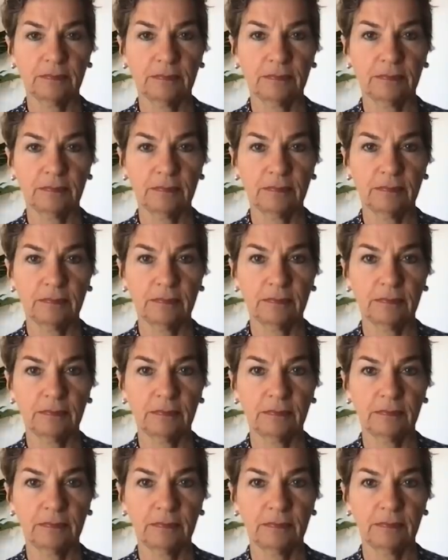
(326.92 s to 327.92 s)

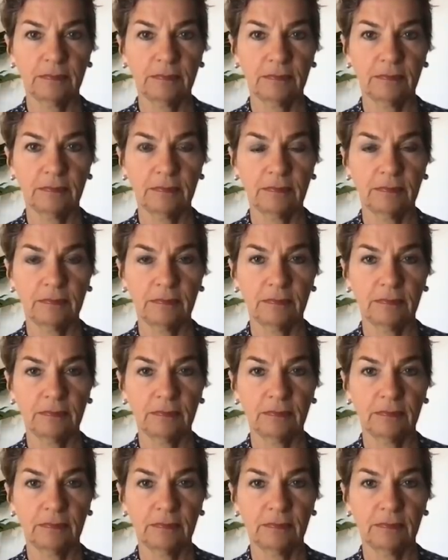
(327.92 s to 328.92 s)

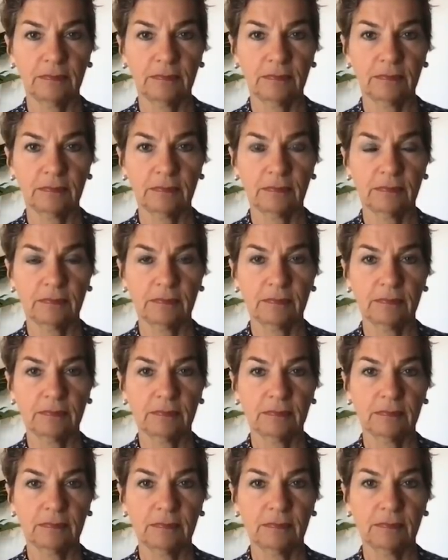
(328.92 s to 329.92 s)

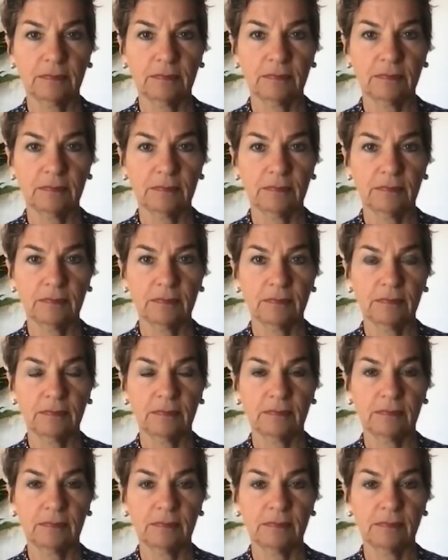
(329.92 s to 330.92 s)

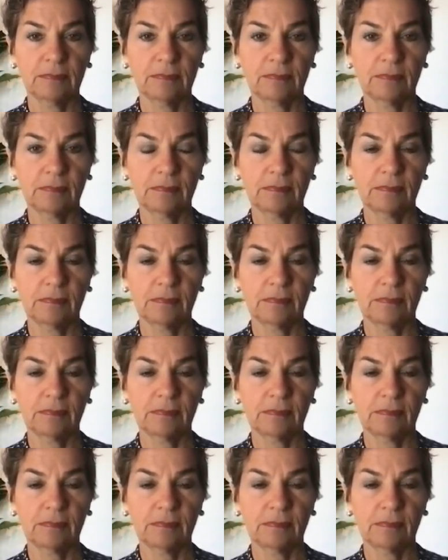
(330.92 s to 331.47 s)
[no speech]